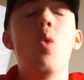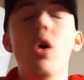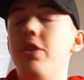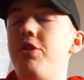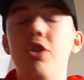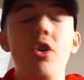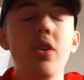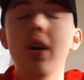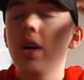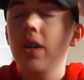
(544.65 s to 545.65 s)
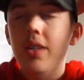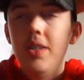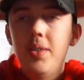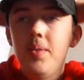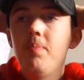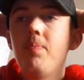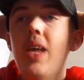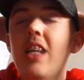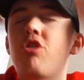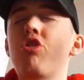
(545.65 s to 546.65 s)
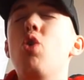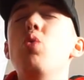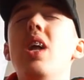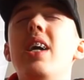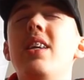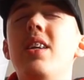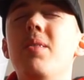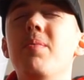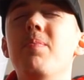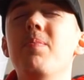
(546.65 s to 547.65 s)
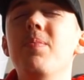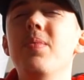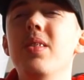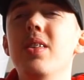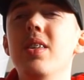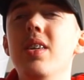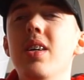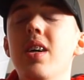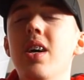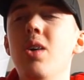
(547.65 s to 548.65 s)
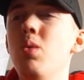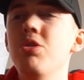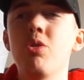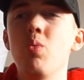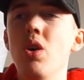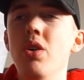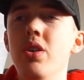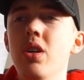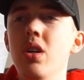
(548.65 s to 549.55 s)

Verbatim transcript: What a tune. It's so like what's the word?